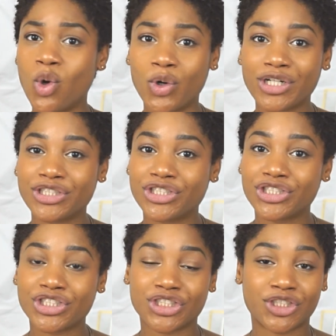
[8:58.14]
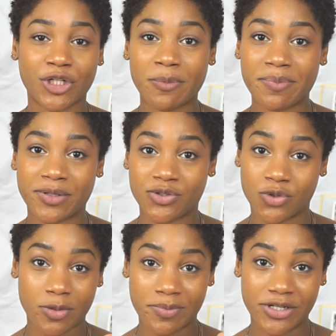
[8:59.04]
orange
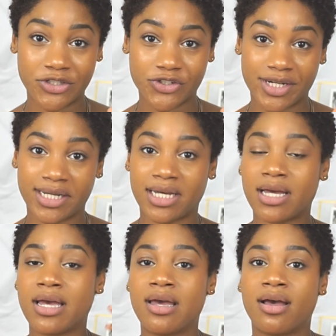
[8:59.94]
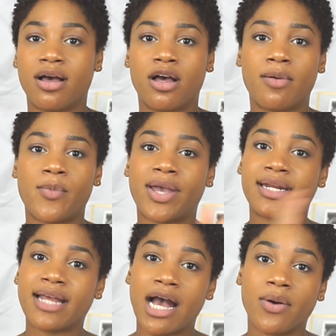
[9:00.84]
syrupy drink, wait
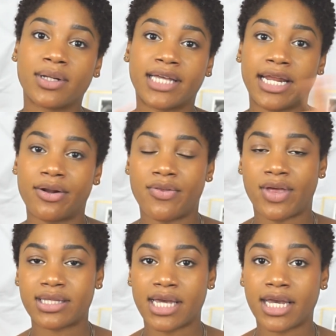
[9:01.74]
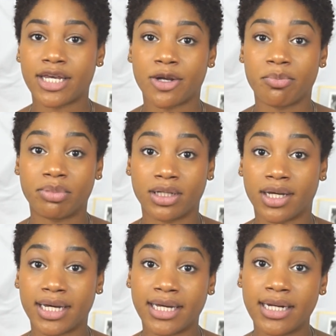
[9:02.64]
an hour later, and they take your
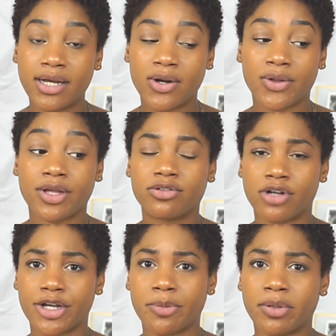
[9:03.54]
blood, or they draw your